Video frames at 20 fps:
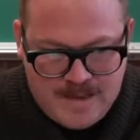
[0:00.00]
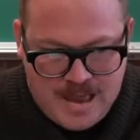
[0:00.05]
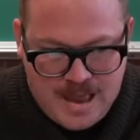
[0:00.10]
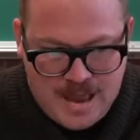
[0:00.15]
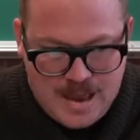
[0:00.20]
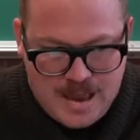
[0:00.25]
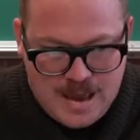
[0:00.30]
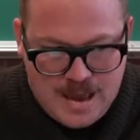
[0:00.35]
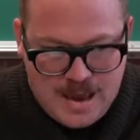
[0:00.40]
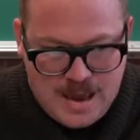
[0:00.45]

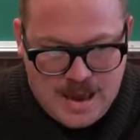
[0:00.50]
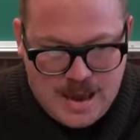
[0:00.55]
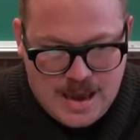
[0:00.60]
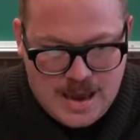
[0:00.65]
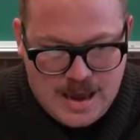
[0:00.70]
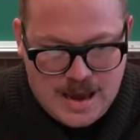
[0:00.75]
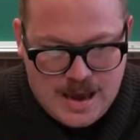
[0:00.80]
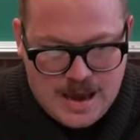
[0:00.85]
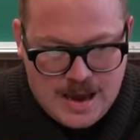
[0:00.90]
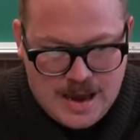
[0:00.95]

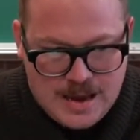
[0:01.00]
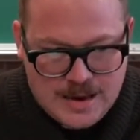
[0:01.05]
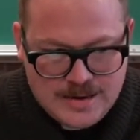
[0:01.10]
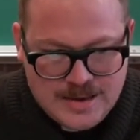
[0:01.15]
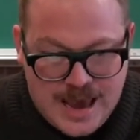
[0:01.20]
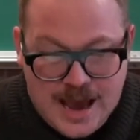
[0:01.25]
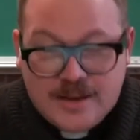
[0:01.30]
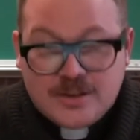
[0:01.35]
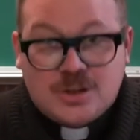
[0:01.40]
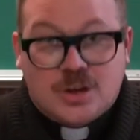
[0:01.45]
And
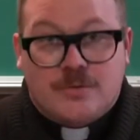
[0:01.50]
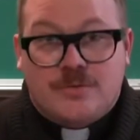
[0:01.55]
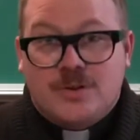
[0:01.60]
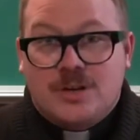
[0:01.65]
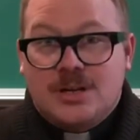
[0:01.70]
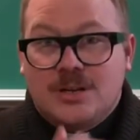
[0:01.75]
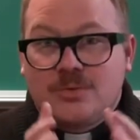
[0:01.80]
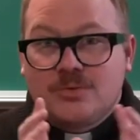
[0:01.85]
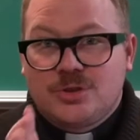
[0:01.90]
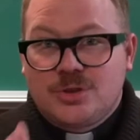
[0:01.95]
yeah, so if you
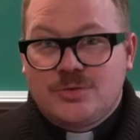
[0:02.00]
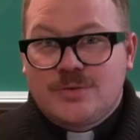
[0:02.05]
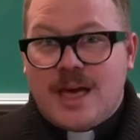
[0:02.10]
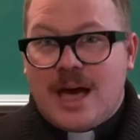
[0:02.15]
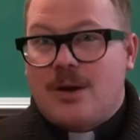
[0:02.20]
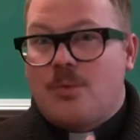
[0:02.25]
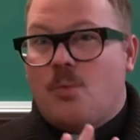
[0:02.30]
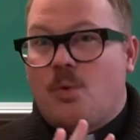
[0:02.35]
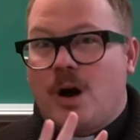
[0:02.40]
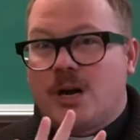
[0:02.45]
didn't do
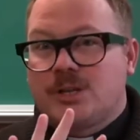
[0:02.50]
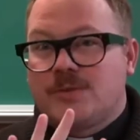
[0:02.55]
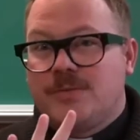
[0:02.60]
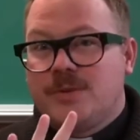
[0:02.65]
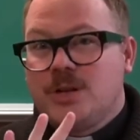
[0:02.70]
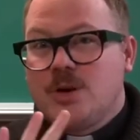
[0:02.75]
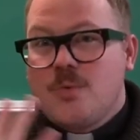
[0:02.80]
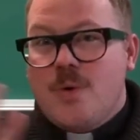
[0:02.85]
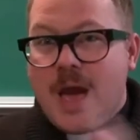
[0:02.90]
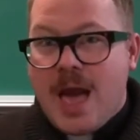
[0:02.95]
that, watch
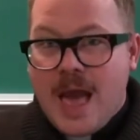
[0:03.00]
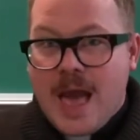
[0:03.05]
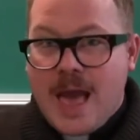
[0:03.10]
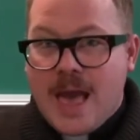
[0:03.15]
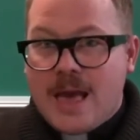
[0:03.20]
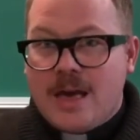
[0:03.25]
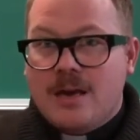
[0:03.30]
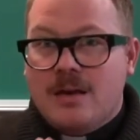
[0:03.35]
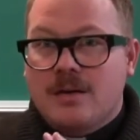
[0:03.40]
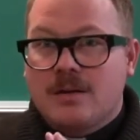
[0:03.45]
video
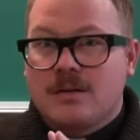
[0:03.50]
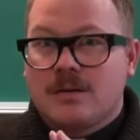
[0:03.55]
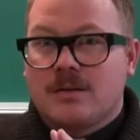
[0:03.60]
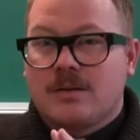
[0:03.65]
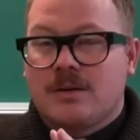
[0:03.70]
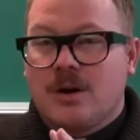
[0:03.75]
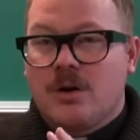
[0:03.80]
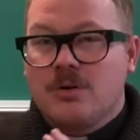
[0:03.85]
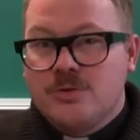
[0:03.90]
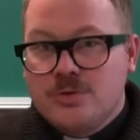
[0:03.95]
A,
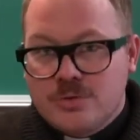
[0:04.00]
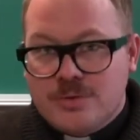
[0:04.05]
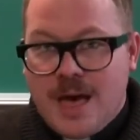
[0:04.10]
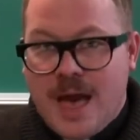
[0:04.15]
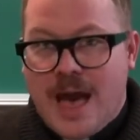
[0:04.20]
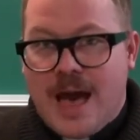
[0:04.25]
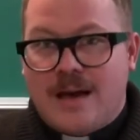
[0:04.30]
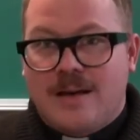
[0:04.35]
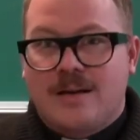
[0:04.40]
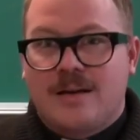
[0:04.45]
go do
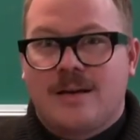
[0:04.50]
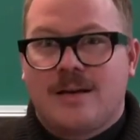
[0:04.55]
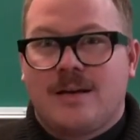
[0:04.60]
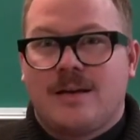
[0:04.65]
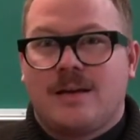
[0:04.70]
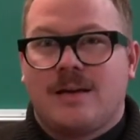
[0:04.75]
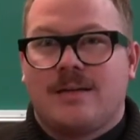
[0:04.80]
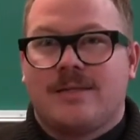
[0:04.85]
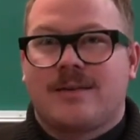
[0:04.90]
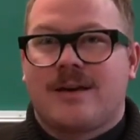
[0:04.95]
that,
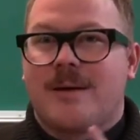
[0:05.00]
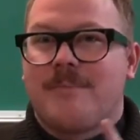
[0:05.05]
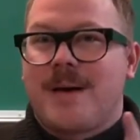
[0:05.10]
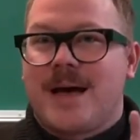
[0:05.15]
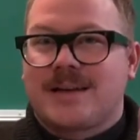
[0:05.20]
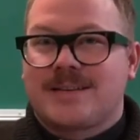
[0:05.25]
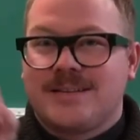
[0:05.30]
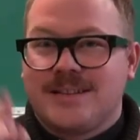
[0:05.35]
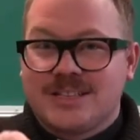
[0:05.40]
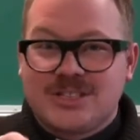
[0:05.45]
come
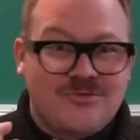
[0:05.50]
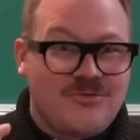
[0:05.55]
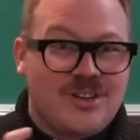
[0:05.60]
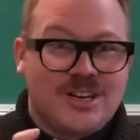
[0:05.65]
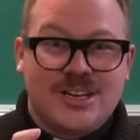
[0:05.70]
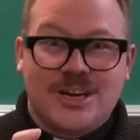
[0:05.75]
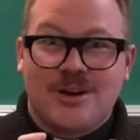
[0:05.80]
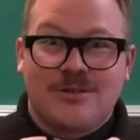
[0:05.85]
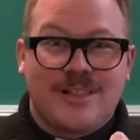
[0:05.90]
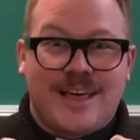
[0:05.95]
back to this
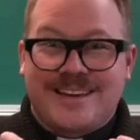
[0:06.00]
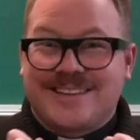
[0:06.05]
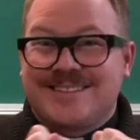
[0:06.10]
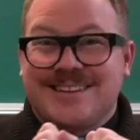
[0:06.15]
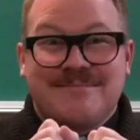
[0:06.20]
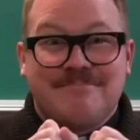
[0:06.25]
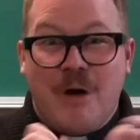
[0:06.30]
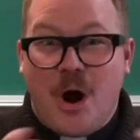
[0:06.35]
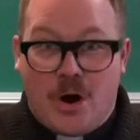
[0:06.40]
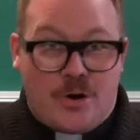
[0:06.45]
video like
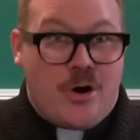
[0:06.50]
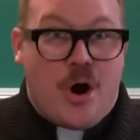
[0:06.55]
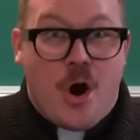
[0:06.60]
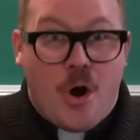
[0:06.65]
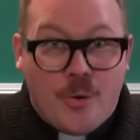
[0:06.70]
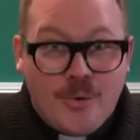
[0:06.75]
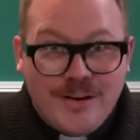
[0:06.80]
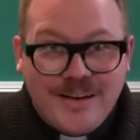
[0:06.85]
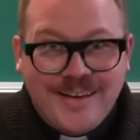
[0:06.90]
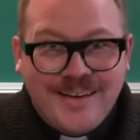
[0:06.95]

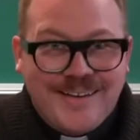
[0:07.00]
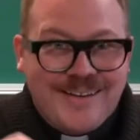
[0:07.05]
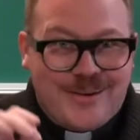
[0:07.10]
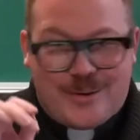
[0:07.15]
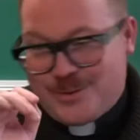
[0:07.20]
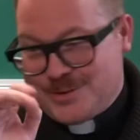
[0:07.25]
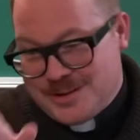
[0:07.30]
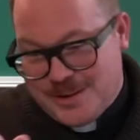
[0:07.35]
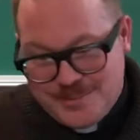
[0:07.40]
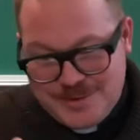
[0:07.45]
tomorrow
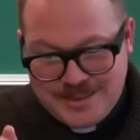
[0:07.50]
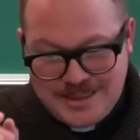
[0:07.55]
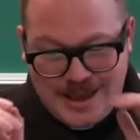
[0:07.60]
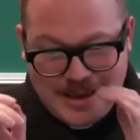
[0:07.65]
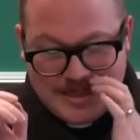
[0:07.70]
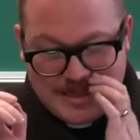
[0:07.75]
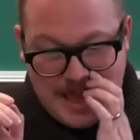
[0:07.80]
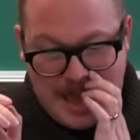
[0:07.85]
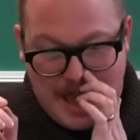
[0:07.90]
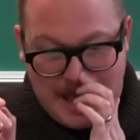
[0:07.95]
or something
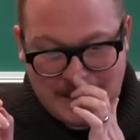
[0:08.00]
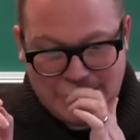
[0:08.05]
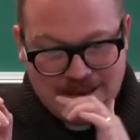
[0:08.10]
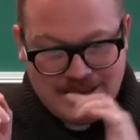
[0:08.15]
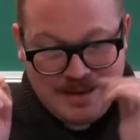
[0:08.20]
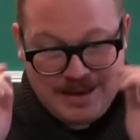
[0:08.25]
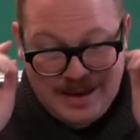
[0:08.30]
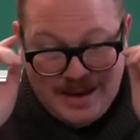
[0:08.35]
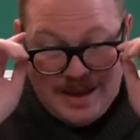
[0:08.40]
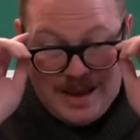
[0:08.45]
like that,
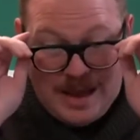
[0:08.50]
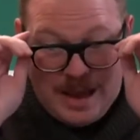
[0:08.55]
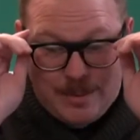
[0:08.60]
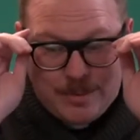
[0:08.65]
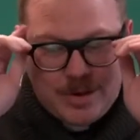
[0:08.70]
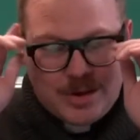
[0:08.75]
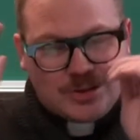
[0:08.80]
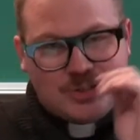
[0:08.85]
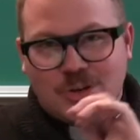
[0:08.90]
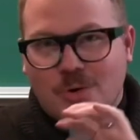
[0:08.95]

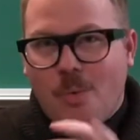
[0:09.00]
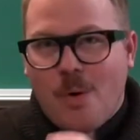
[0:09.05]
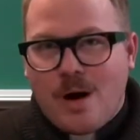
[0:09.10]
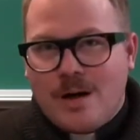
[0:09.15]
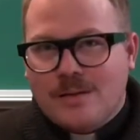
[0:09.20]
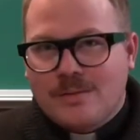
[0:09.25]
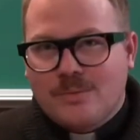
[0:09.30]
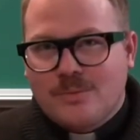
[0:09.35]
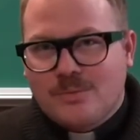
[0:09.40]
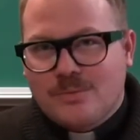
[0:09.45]
because you'll
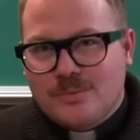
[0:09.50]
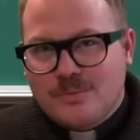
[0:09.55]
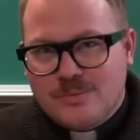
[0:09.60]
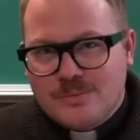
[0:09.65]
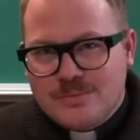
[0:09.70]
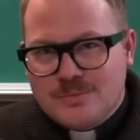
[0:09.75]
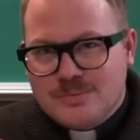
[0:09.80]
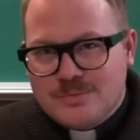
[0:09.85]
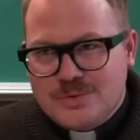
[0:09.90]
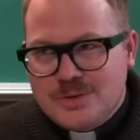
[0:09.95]

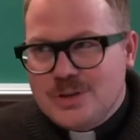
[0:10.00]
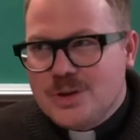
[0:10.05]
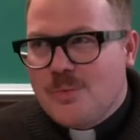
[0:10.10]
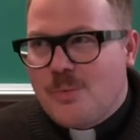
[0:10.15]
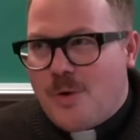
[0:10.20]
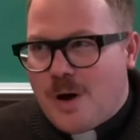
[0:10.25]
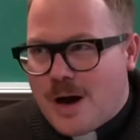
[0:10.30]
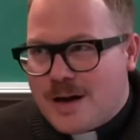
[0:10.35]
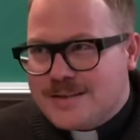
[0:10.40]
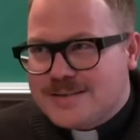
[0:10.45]

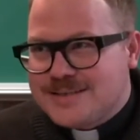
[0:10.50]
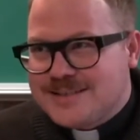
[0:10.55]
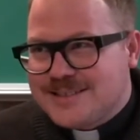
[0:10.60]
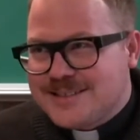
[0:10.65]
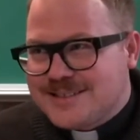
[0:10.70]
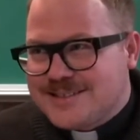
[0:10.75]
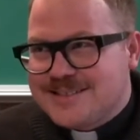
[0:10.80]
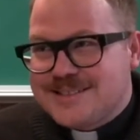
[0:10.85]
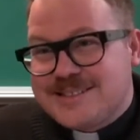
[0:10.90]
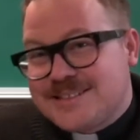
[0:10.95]
want
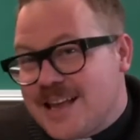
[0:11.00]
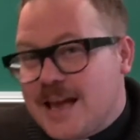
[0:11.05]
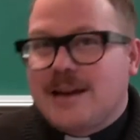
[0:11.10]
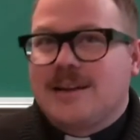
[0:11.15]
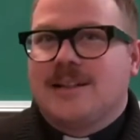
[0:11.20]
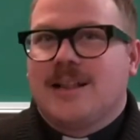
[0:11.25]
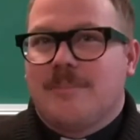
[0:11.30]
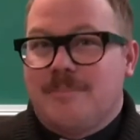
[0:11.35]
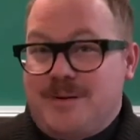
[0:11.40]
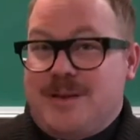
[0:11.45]
to
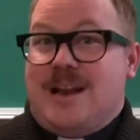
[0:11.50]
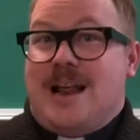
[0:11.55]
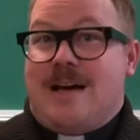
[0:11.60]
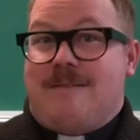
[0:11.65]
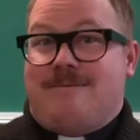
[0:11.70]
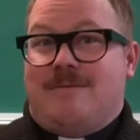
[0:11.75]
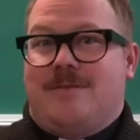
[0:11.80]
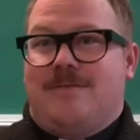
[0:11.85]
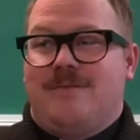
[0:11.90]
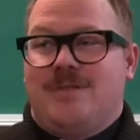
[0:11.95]
settle a bit
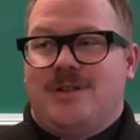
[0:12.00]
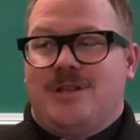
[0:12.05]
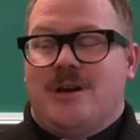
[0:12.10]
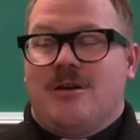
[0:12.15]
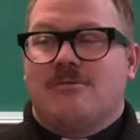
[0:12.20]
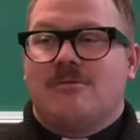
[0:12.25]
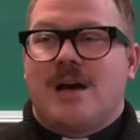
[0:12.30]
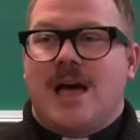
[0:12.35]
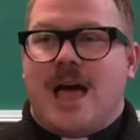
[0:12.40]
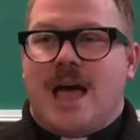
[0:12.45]
after
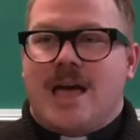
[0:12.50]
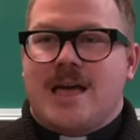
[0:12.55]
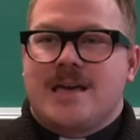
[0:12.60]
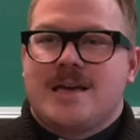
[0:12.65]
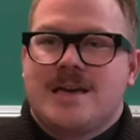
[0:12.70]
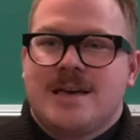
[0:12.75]
video A.